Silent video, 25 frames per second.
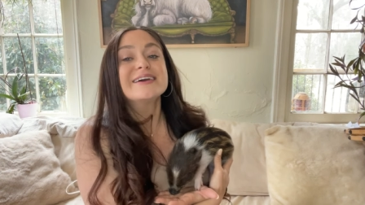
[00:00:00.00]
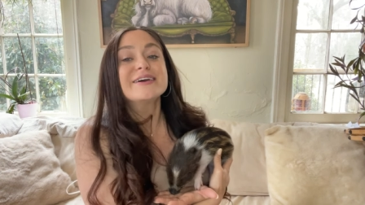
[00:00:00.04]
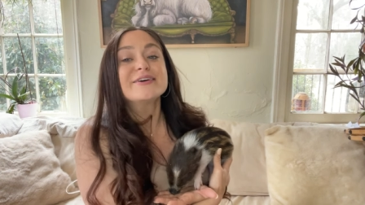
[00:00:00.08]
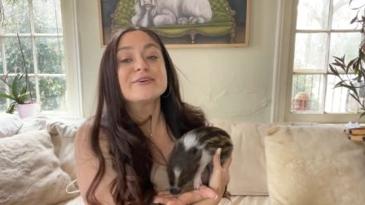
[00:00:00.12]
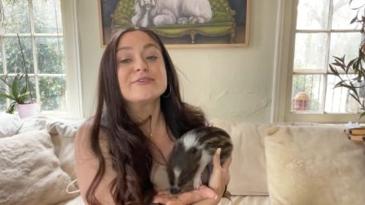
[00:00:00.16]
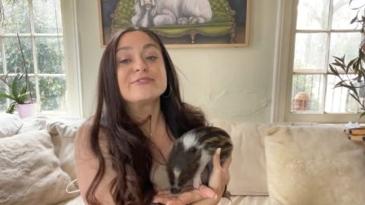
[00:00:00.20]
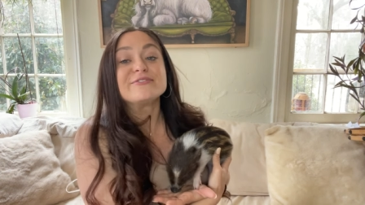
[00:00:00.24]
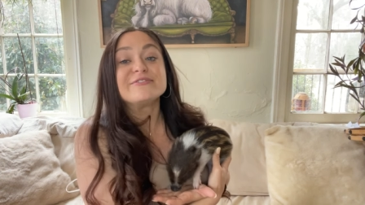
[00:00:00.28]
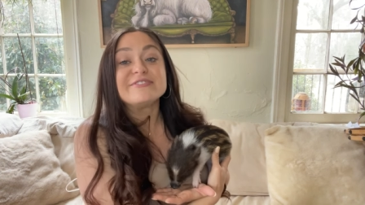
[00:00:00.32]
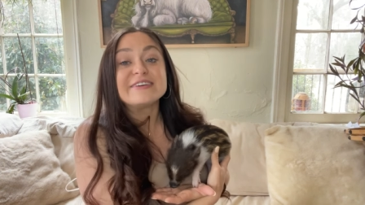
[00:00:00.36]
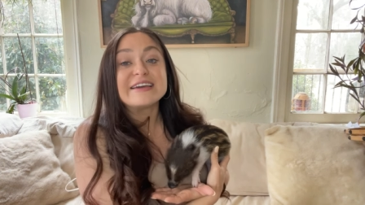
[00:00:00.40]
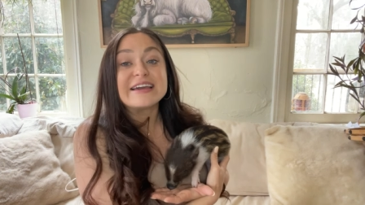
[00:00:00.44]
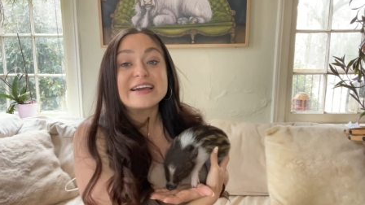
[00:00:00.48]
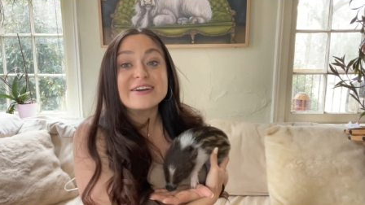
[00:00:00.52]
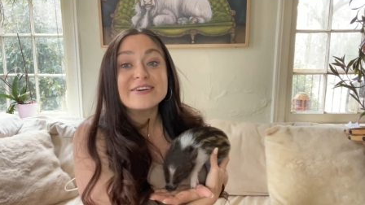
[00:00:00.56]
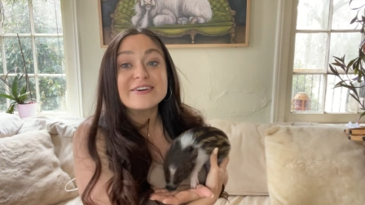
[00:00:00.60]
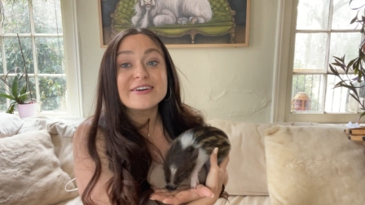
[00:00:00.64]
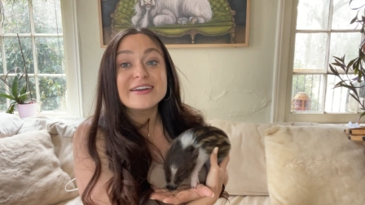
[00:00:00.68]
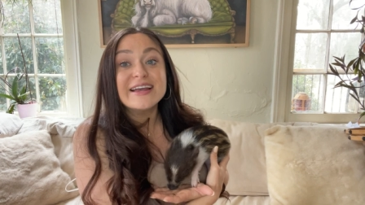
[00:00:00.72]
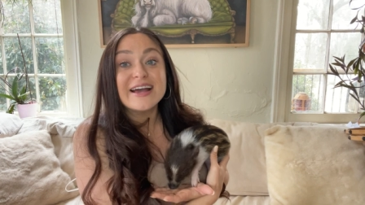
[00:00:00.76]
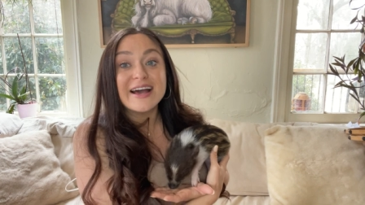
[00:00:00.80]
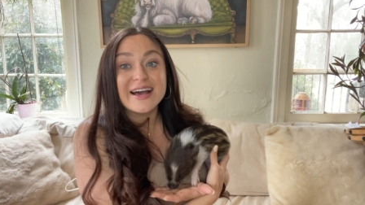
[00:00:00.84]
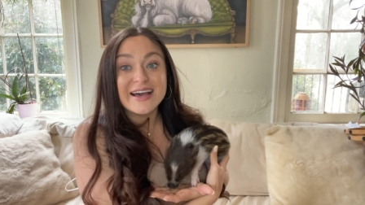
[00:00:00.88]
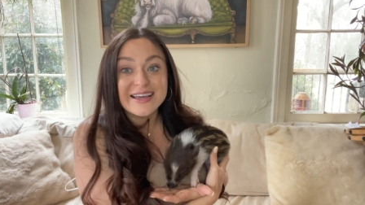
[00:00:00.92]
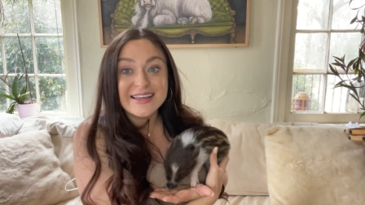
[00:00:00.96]
Very
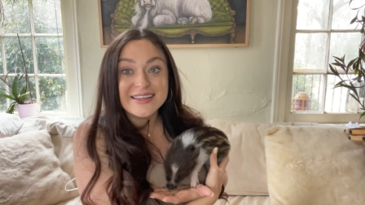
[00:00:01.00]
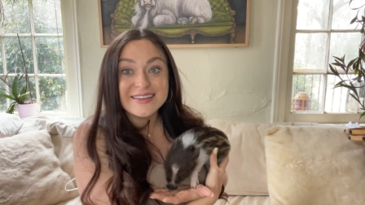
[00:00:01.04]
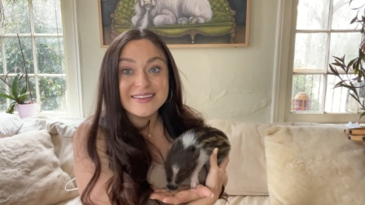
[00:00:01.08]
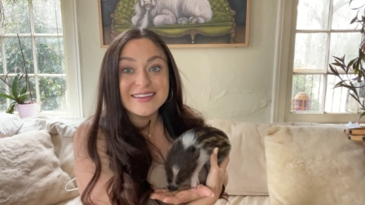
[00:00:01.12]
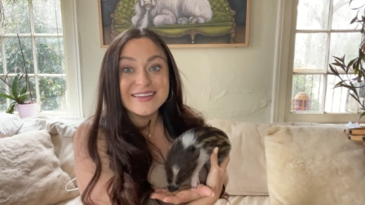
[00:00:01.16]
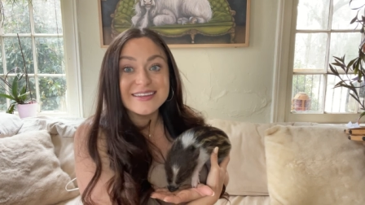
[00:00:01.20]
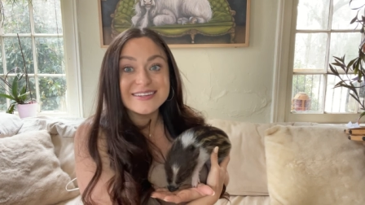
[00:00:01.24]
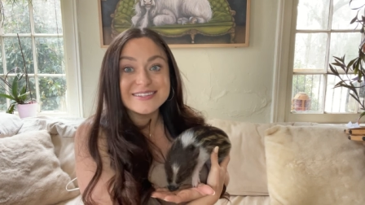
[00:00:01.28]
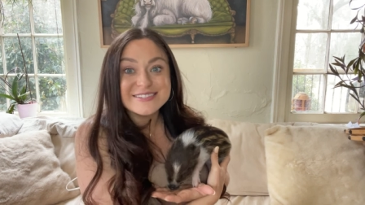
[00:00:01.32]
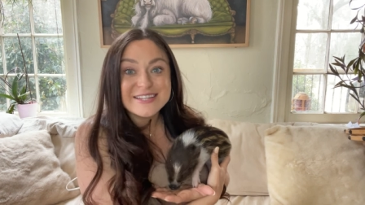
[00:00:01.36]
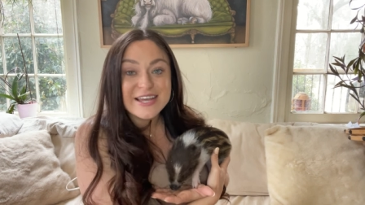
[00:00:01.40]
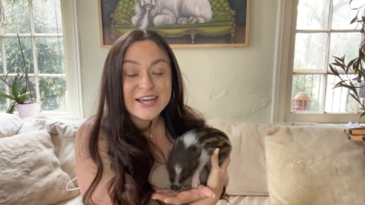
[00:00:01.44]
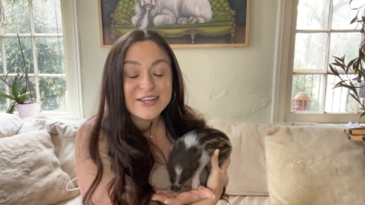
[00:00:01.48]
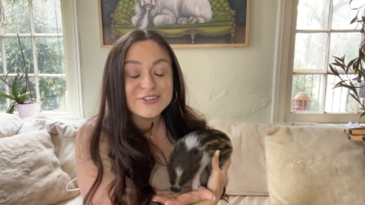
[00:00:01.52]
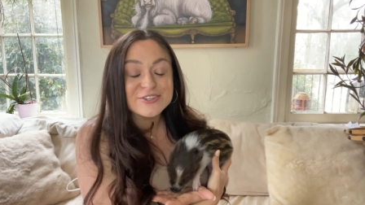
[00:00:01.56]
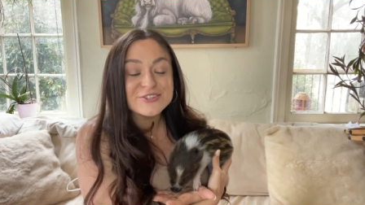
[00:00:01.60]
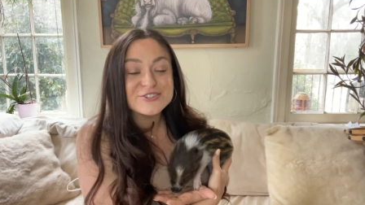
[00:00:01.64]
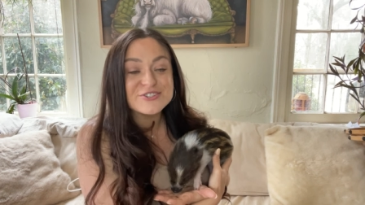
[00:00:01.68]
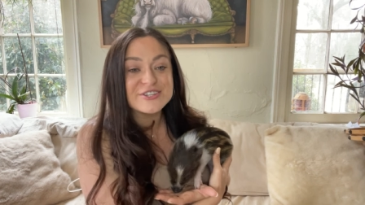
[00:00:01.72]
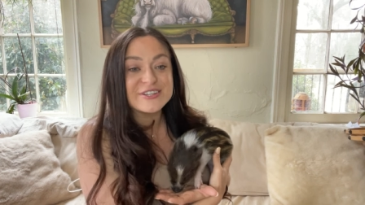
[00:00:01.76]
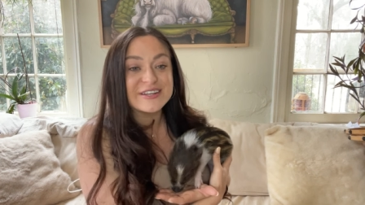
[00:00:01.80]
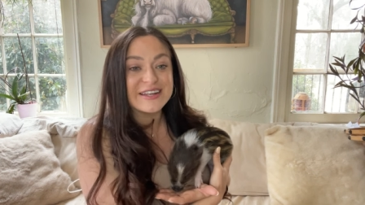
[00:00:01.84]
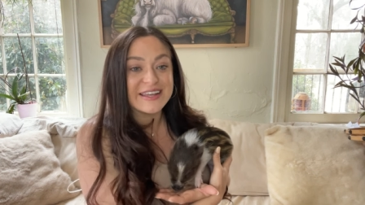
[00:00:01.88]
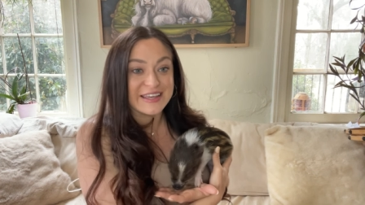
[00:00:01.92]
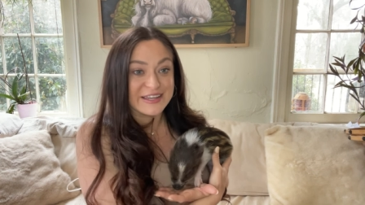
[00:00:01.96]
highly
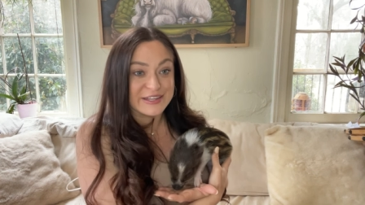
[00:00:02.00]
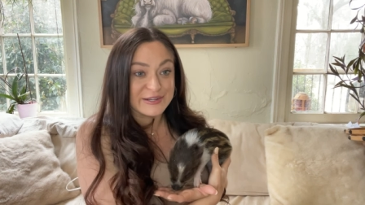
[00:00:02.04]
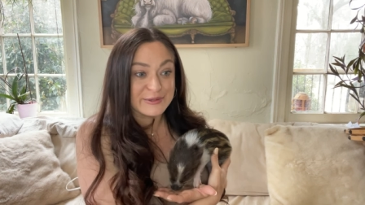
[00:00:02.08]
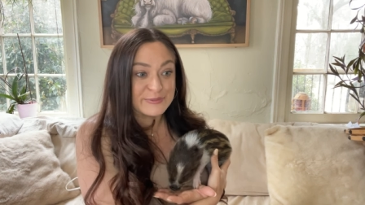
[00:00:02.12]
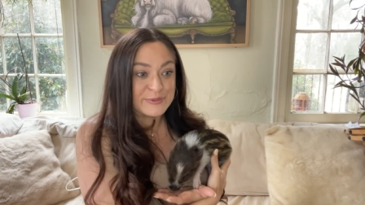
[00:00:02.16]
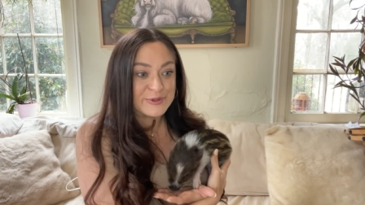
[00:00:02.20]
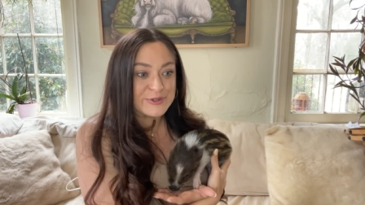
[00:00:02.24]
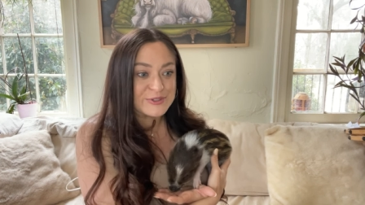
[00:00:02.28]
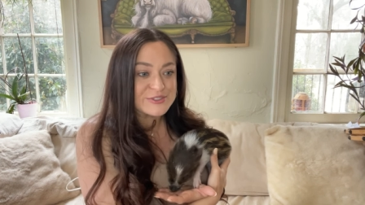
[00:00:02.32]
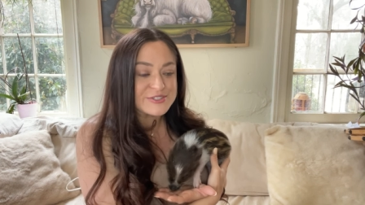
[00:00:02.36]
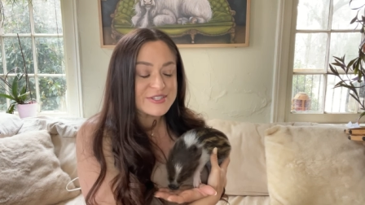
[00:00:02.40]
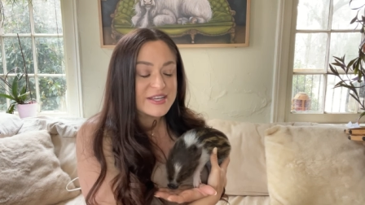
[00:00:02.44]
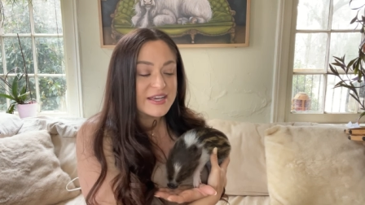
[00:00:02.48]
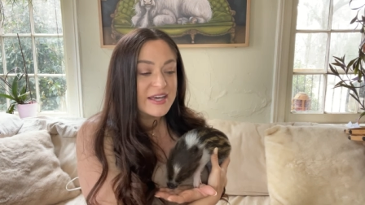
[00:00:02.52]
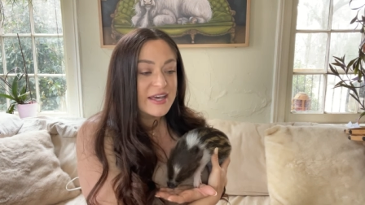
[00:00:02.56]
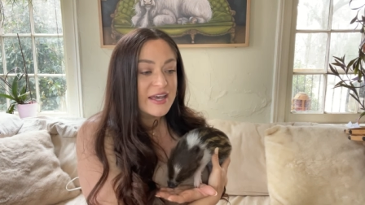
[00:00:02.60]
intelligent animals